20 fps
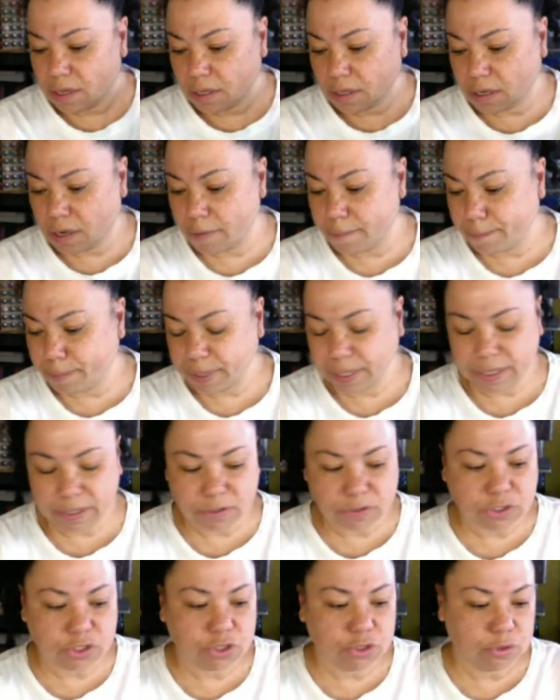
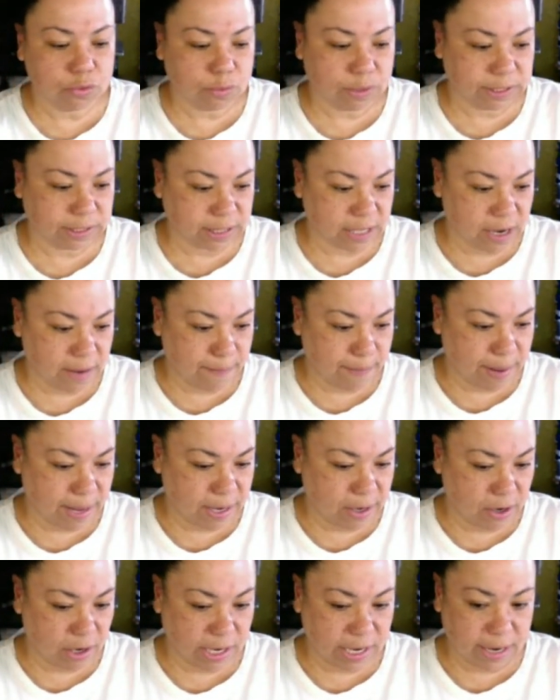compared to the ones that I
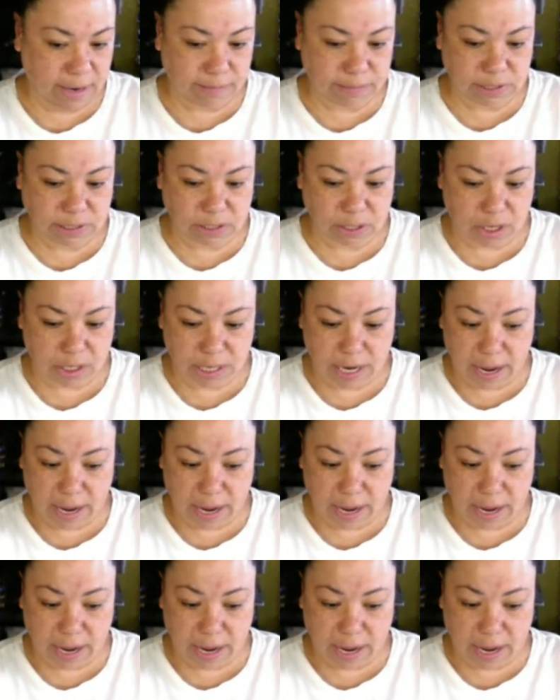buy on Amazon,